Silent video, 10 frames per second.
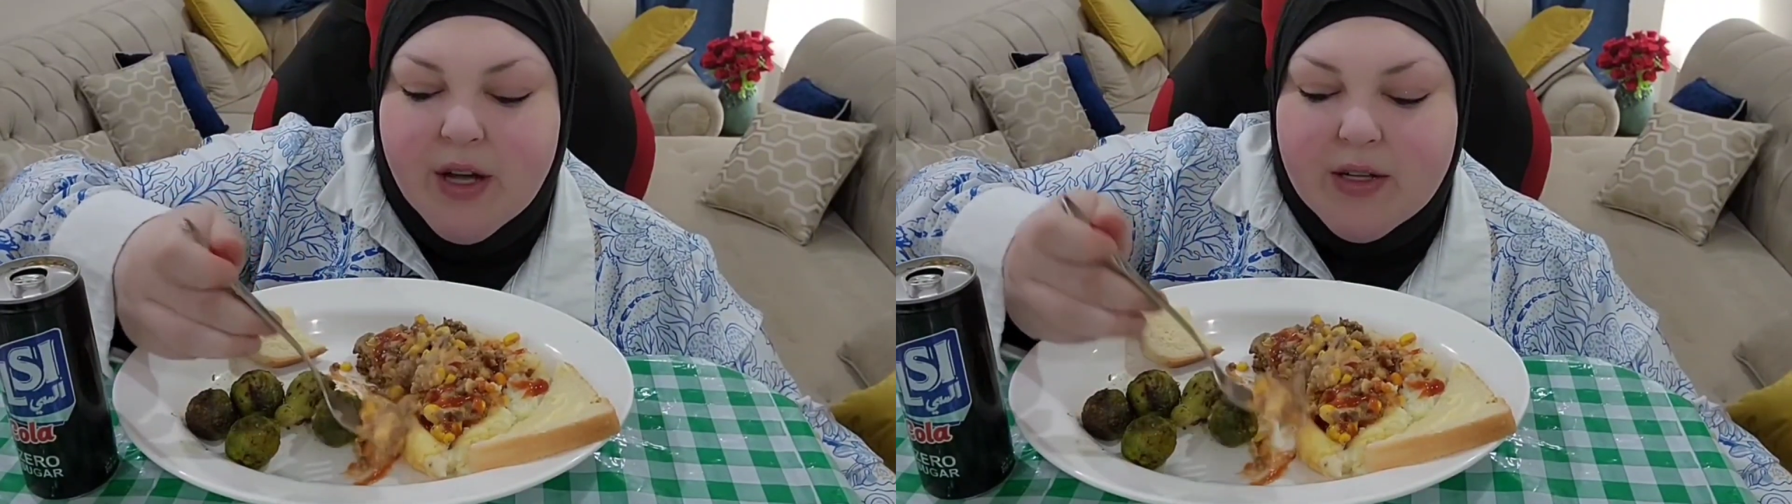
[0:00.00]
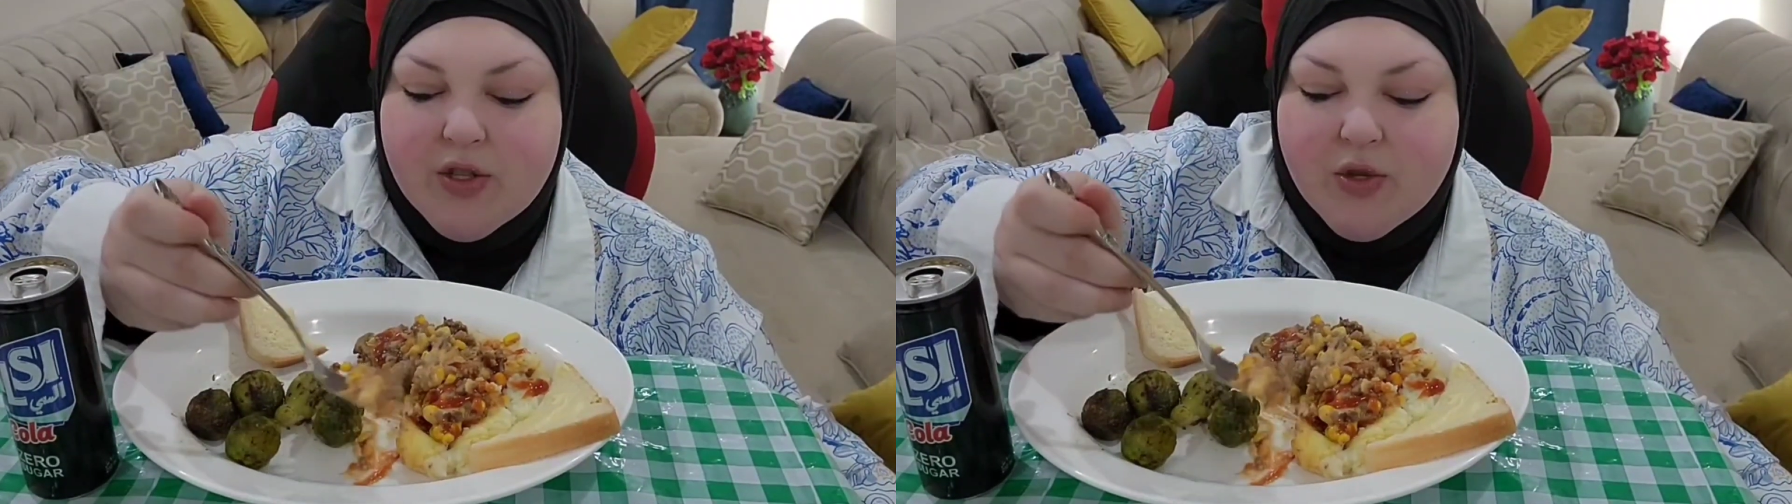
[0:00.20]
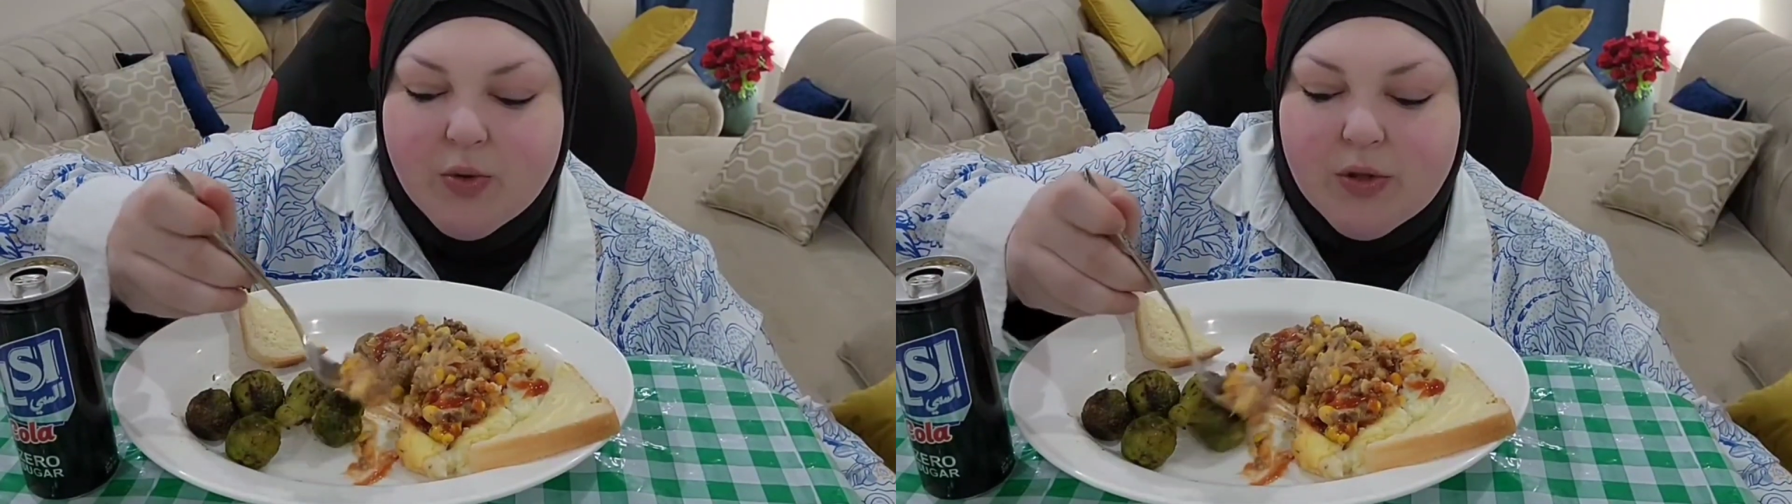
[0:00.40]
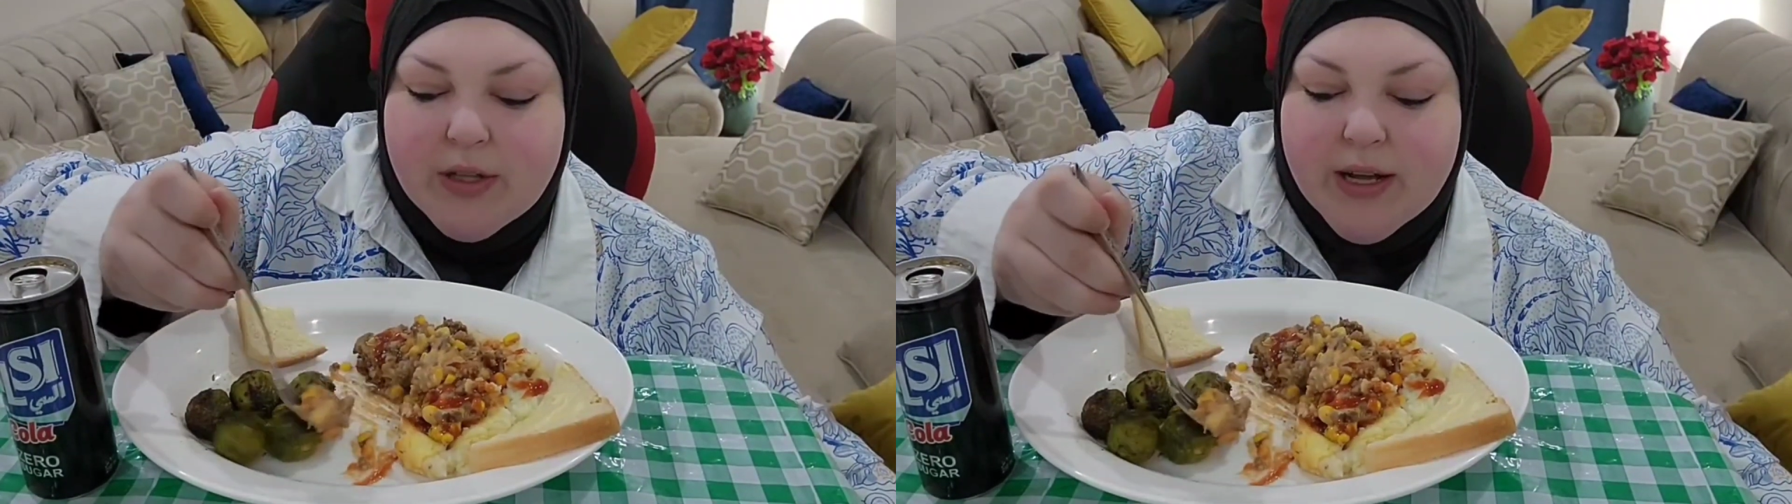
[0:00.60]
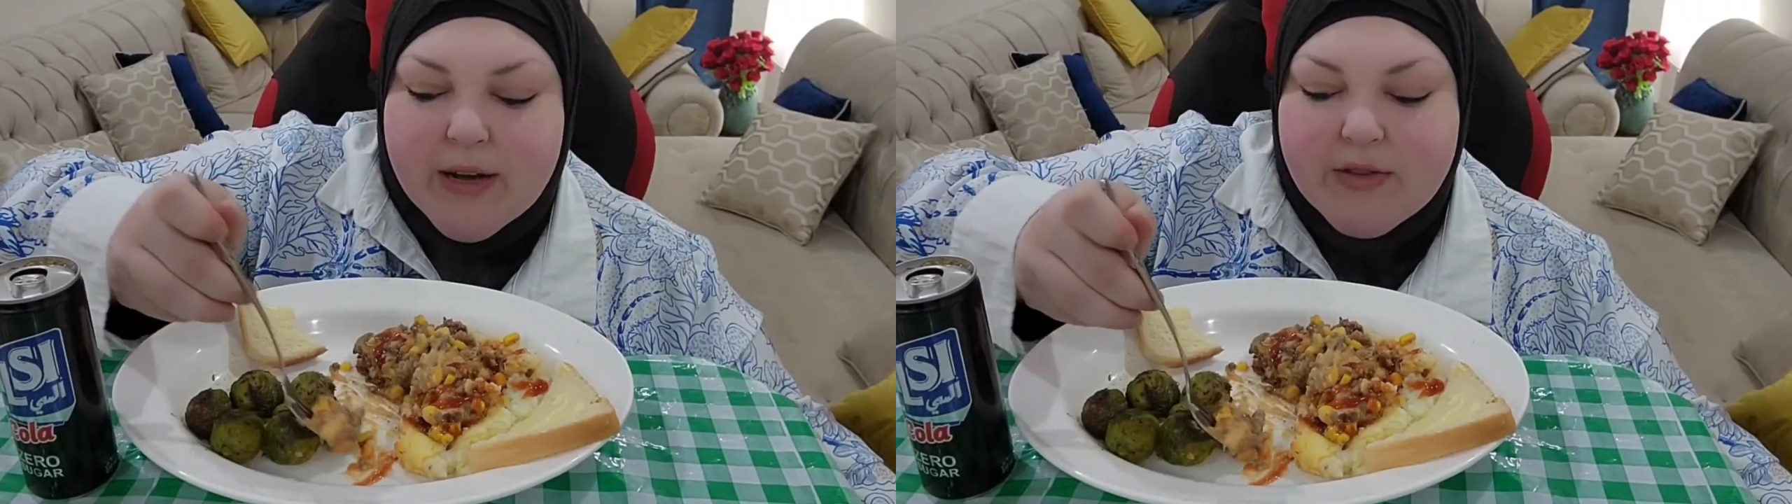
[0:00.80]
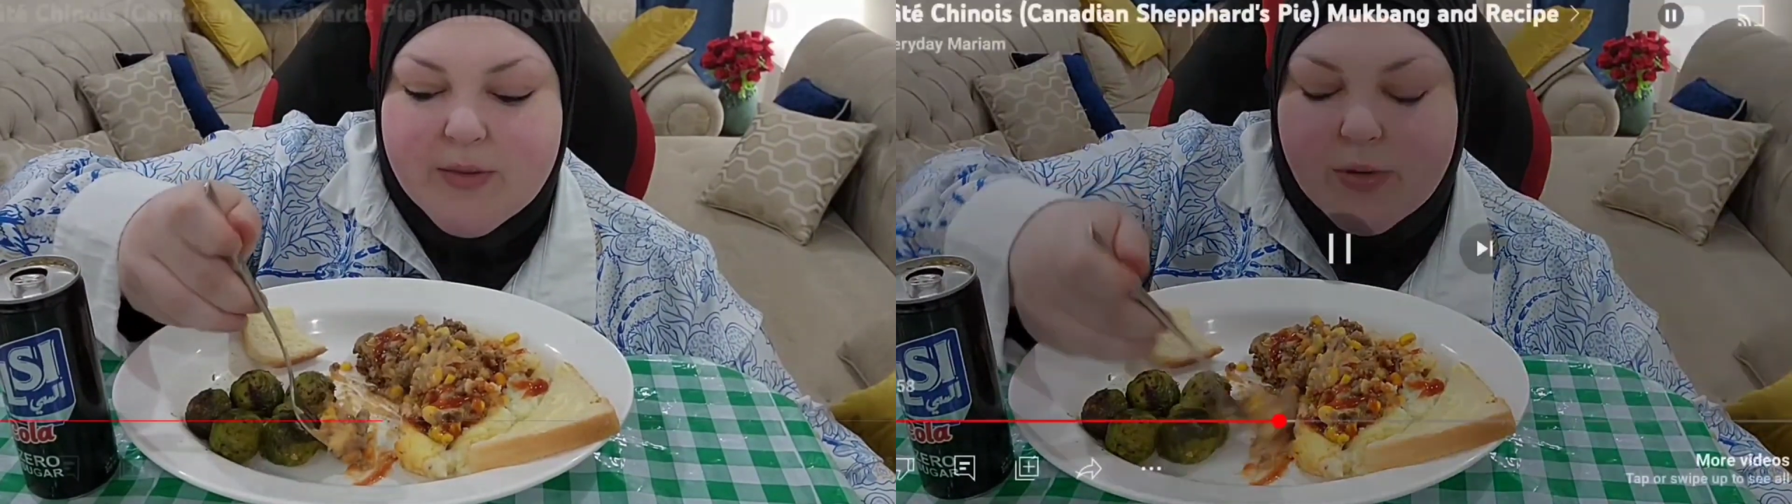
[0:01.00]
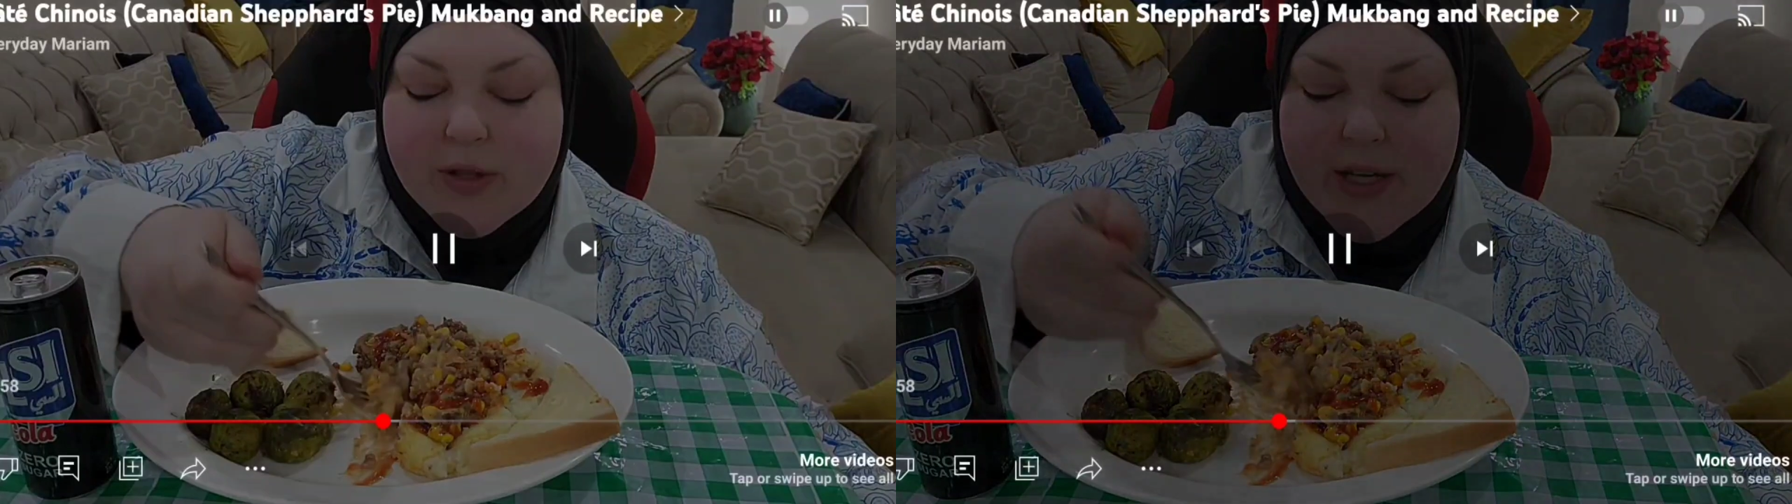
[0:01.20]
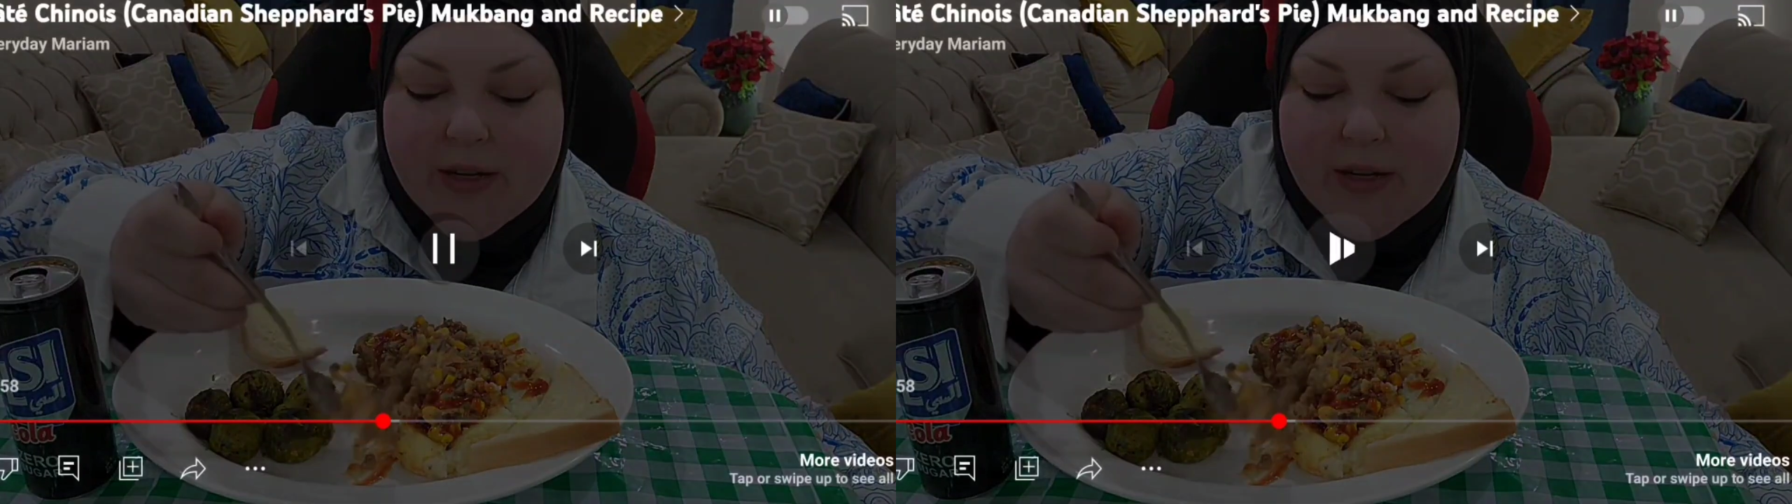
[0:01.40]
lot in school. Like, I was
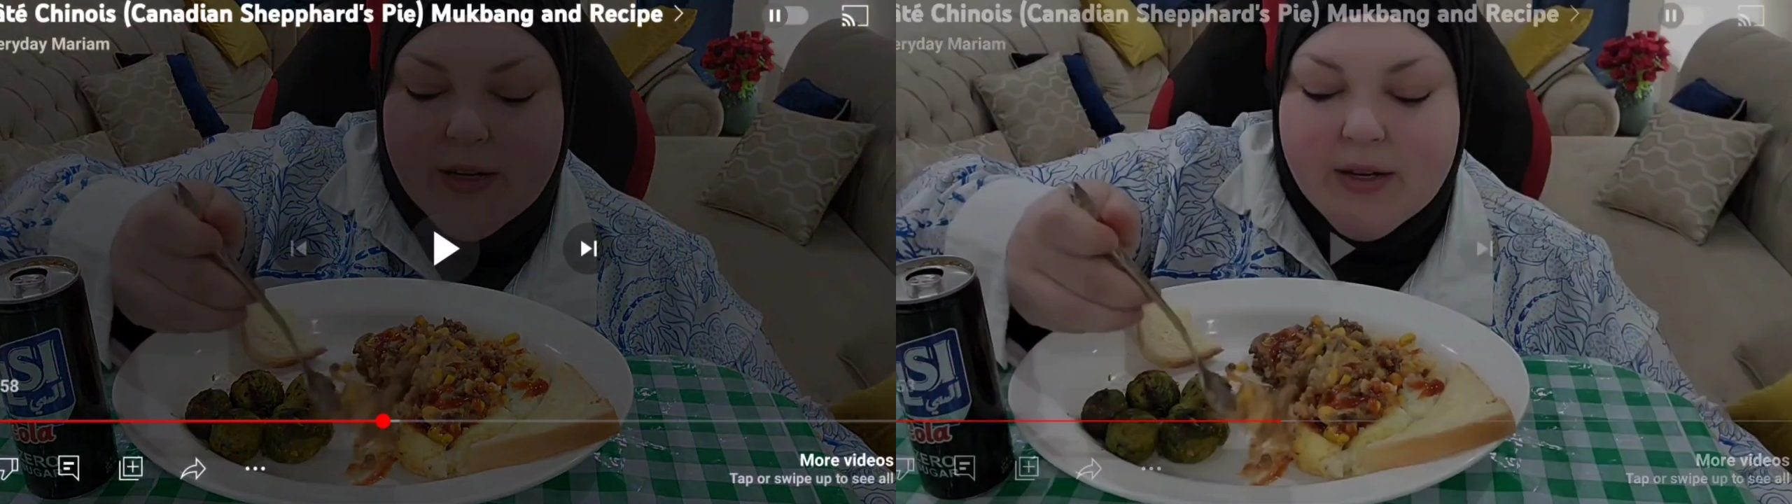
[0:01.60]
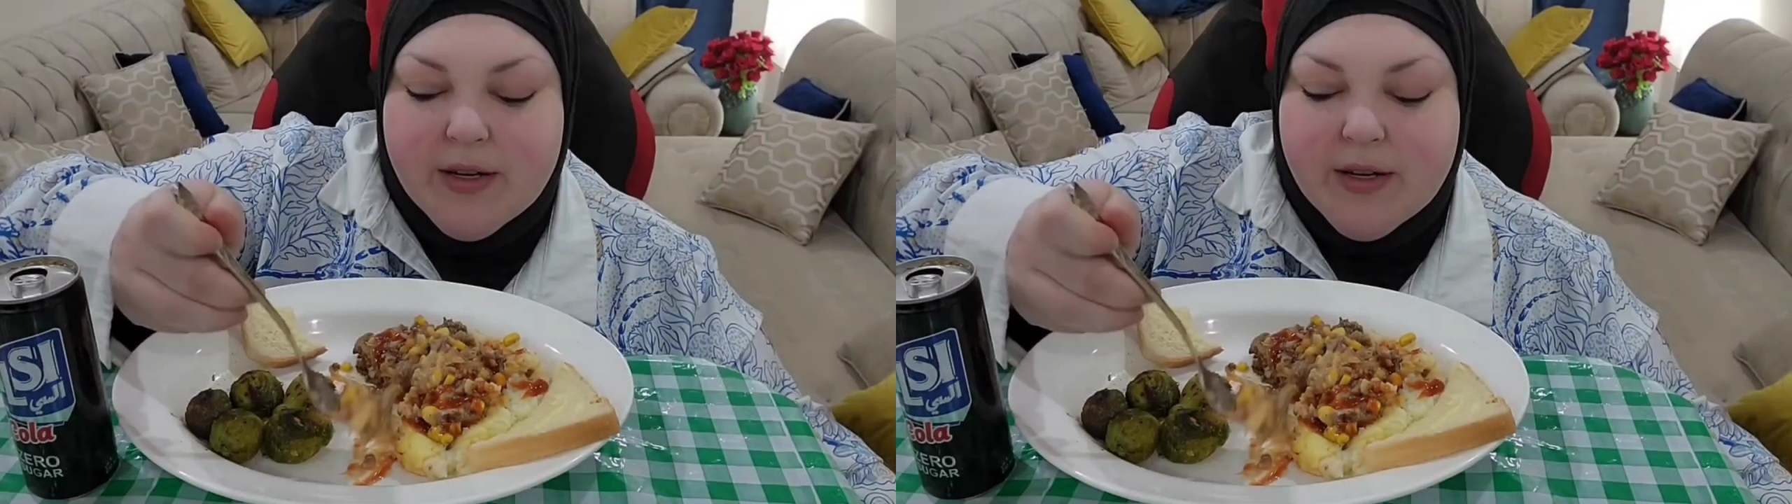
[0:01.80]
bullied.